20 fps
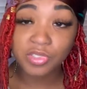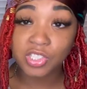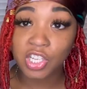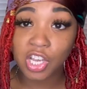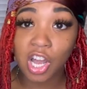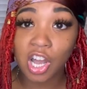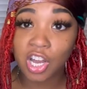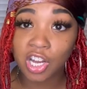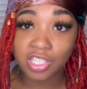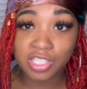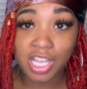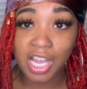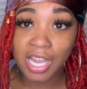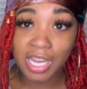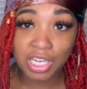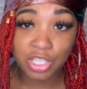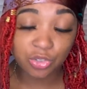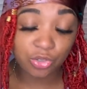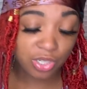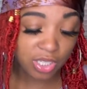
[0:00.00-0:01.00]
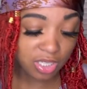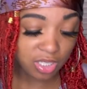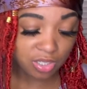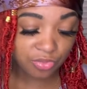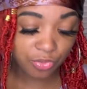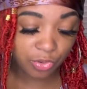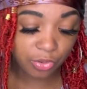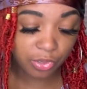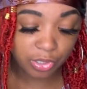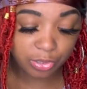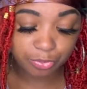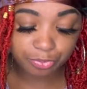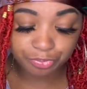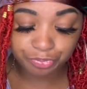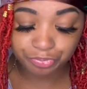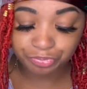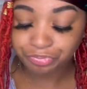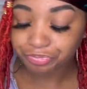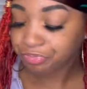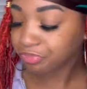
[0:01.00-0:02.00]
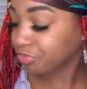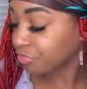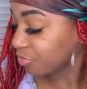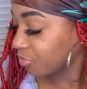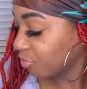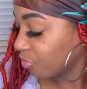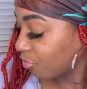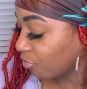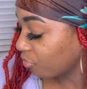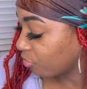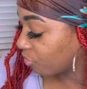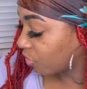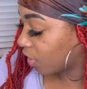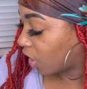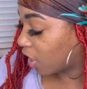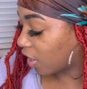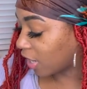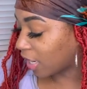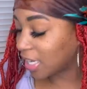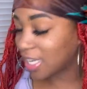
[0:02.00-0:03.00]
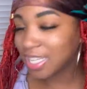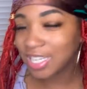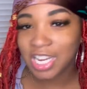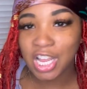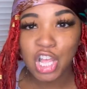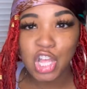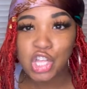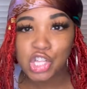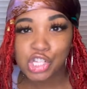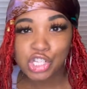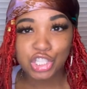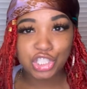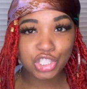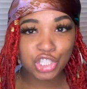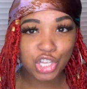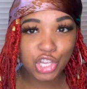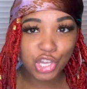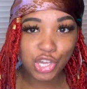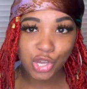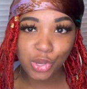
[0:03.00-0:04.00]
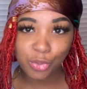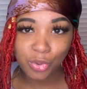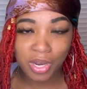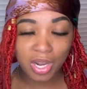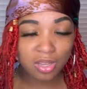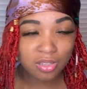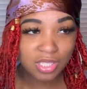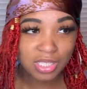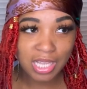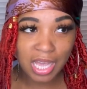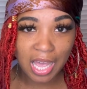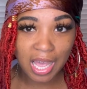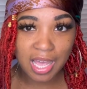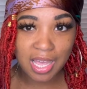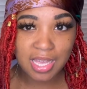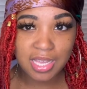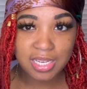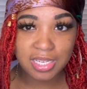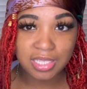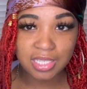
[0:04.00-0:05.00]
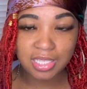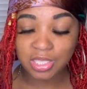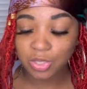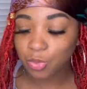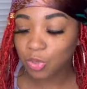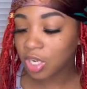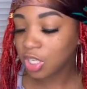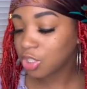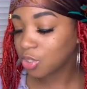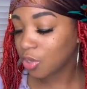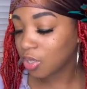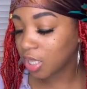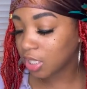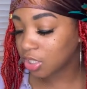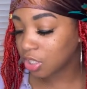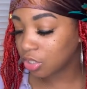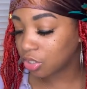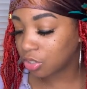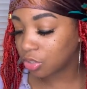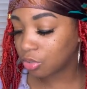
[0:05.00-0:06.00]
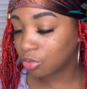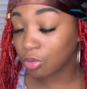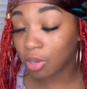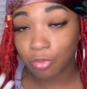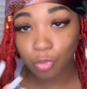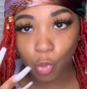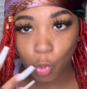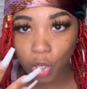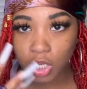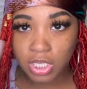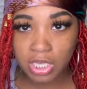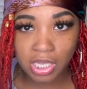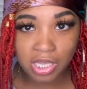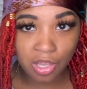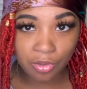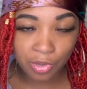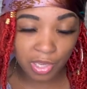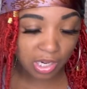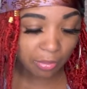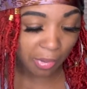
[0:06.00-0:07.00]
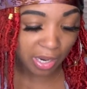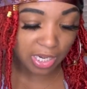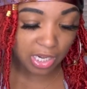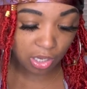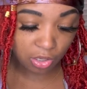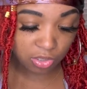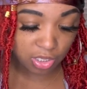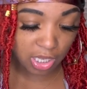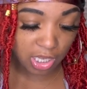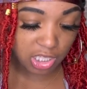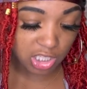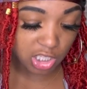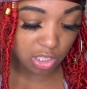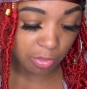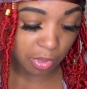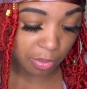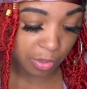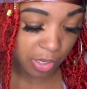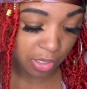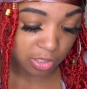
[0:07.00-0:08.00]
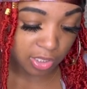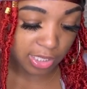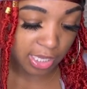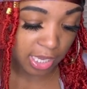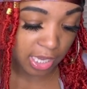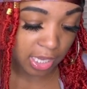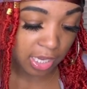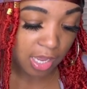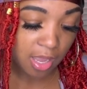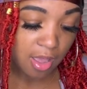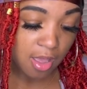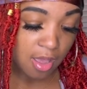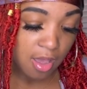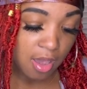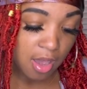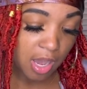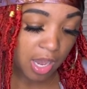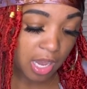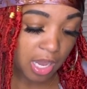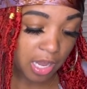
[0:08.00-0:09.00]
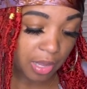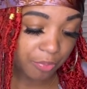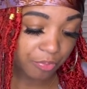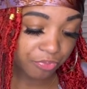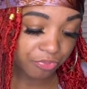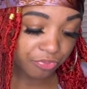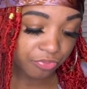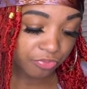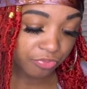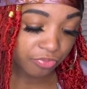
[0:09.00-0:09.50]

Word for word: y'all, y'all got to do this girl. All right. So what else, guys? What else I like to do? Of course, I love getting my nails done. So maybe I'll say um,